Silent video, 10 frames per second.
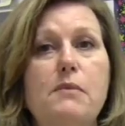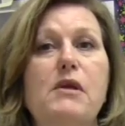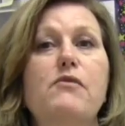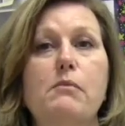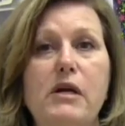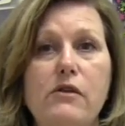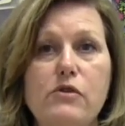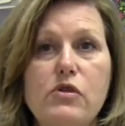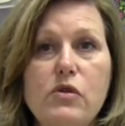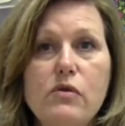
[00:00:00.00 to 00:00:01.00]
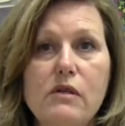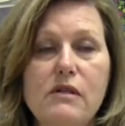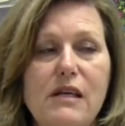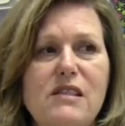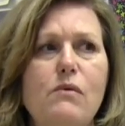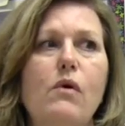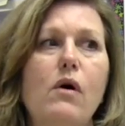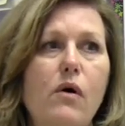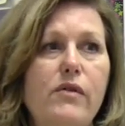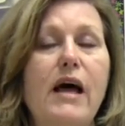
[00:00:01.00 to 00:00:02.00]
something from another student that said, whoa,